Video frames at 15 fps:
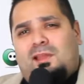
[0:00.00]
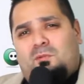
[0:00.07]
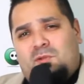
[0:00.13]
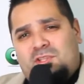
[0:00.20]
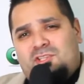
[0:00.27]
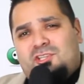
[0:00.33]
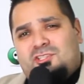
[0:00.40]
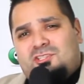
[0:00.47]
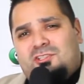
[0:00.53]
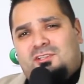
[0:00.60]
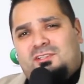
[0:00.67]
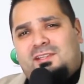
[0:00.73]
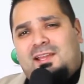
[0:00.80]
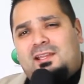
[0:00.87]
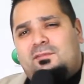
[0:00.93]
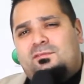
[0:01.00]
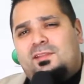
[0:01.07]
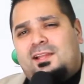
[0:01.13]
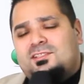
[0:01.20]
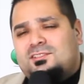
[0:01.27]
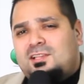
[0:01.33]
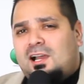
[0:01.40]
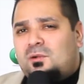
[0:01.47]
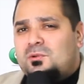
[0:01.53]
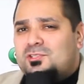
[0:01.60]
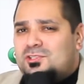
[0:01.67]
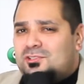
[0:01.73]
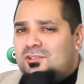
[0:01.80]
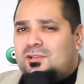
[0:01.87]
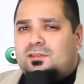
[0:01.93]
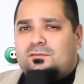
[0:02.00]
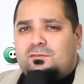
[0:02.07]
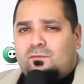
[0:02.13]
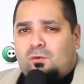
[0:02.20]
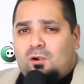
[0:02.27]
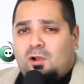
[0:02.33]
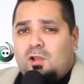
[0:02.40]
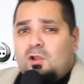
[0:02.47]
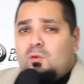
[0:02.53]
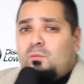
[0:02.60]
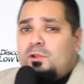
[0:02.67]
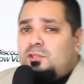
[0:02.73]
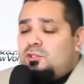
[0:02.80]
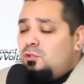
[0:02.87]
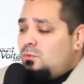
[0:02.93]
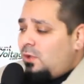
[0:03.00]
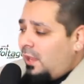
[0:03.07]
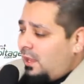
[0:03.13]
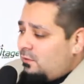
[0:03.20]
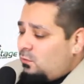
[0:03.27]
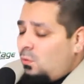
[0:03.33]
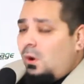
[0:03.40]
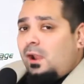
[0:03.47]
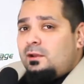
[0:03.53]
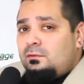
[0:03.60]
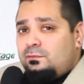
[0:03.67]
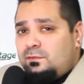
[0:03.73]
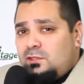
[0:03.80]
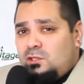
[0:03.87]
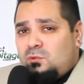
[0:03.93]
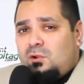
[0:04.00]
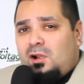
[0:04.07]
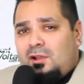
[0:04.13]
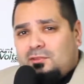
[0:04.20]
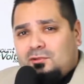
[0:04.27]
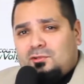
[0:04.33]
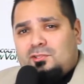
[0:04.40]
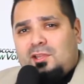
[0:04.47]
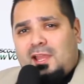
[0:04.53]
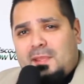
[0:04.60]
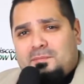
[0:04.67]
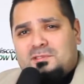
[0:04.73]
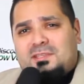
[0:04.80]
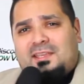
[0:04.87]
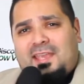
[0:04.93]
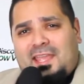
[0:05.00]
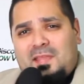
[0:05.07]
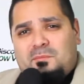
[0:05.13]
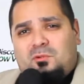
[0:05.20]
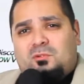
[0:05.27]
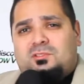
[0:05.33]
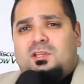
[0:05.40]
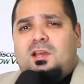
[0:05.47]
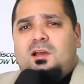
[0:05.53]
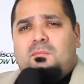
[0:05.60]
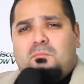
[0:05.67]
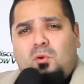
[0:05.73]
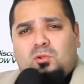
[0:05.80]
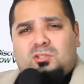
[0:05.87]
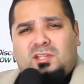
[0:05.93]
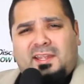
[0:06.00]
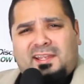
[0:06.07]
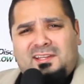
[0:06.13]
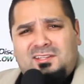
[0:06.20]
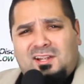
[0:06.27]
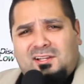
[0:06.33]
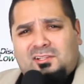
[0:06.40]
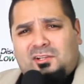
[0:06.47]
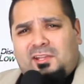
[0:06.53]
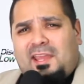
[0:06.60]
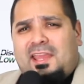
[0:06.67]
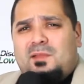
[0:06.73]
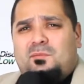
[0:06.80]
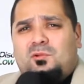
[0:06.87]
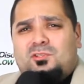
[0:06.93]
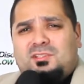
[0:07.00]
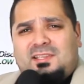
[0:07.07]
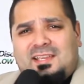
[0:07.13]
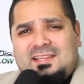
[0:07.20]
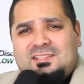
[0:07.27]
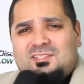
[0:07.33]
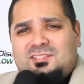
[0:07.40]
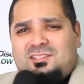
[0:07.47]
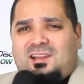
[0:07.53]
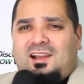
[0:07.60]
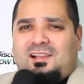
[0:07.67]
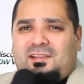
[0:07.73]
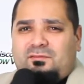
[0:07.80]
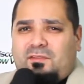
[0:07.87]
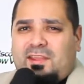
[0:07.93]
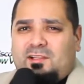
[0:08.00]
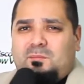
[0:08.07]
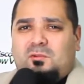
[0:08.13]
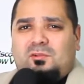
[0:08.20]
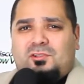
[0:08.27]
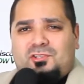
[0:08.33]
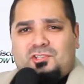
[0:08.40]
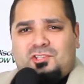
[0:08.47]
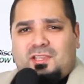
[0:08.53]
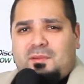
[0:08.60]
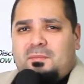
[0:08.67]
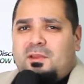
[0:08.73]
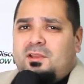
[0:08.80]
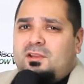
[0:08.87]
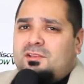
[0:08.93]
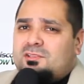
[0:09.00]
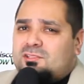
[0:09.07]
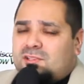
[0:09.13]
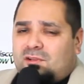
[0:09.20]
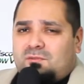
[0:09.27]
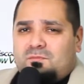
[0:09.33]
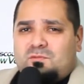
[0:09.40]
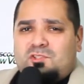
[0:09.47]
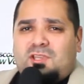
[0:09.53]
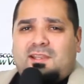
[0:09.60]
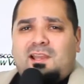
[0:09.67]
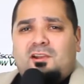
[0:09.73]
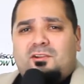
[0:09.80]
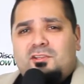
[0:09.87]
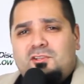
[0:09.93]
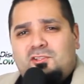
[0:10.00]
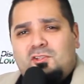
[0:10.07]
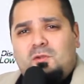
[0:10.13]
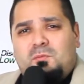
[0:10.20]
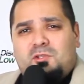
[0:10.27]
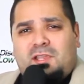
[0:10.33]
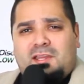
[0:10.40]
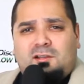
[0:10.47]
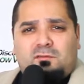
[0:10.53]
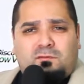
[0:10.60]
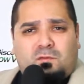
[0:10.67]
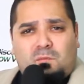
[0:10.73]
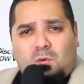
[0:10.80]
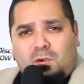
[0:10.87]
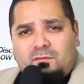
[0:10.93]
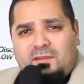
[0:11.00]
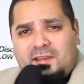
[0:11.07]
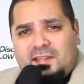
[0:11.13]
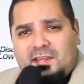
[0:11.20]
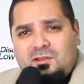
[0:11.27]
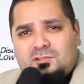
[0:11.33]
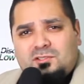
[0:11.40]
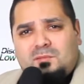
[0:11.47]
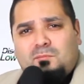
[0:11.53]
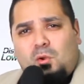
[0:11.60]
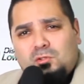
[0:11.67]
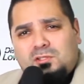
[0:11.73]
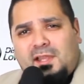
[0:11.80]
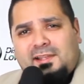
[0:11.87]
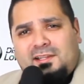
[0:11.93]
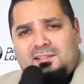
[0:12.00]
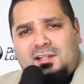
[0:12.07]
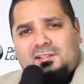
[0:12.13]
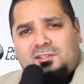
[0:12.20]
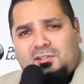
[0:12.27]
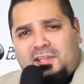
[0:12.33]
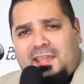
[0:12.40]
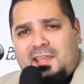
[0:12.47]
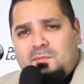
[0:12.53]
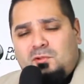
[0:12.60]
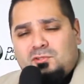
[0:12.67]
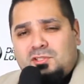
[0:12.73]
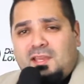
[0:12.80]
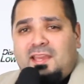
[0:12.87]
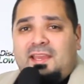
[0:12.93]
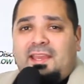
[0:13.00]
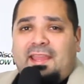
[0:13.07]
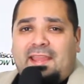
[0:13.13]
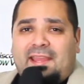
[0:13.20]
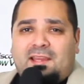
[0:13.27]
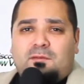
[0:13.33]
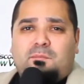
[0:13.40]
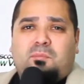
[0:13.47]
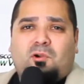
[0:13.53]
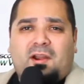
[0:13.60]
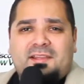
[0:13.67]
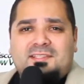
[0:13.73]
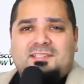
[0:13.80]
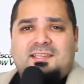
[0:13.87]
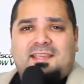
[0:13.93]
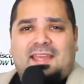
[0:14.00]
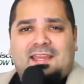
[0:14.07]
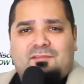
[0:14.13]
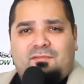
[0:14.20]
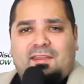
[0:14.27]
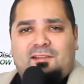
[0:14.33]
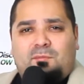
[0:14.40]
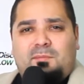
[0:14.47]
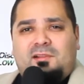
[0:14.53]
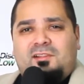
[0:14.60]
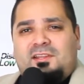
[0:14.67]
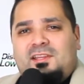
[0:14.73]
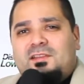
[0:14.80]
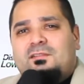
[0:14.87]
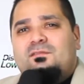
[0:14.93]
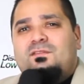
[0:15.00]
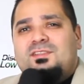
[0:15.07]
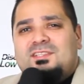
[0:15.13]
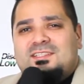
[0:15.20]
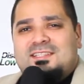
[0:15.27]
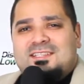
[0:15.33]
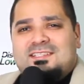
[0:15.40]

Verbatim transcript: that we just looked at, if that's not what you're looking for, we do have quite a few other types of cables, multi-conductor cables in stock available to ship. So check out our YouTube channel for more videos on multi-conductor cables and pricing and availability. Visit